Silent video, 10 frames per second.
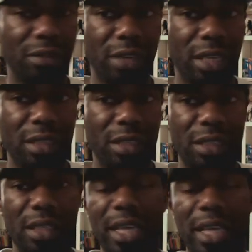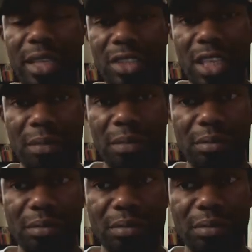vein as The
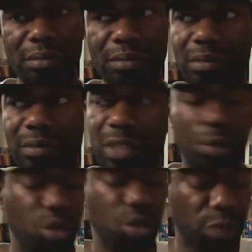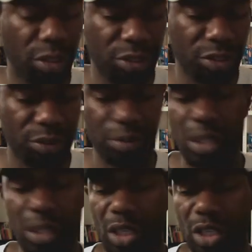Blues Brothers,
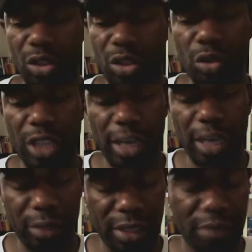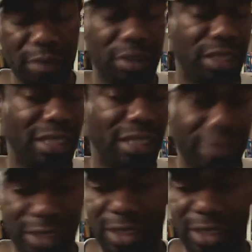an older comedy that I never get